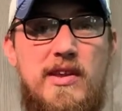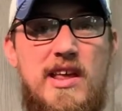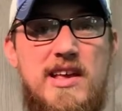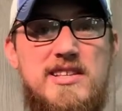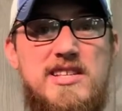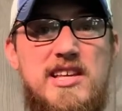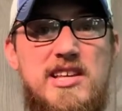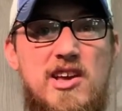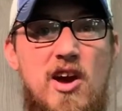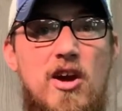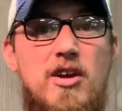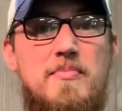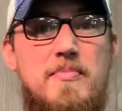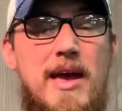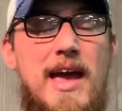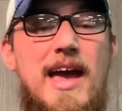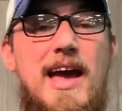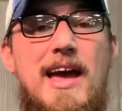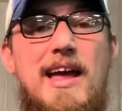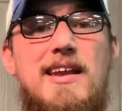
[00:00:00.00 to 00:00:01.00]
And as a young
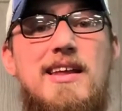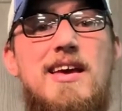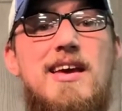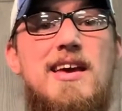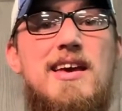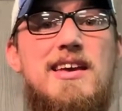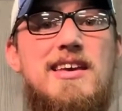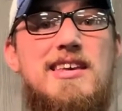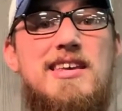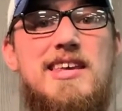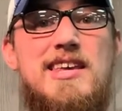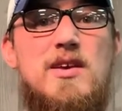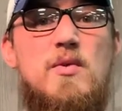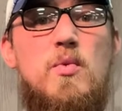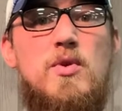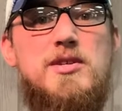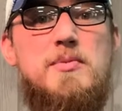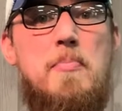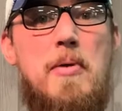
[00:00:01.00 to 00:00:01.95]
man, he was